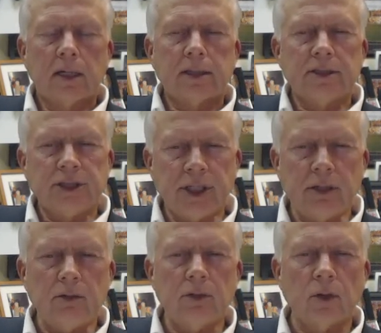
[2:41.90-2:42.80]

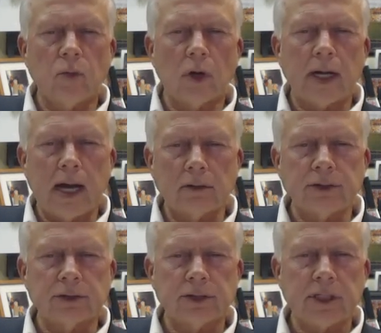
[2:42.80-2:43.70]
Continue to work out
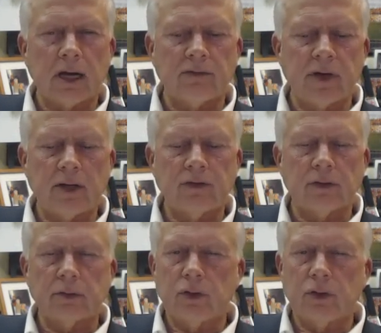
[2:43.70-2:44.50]
your salvation.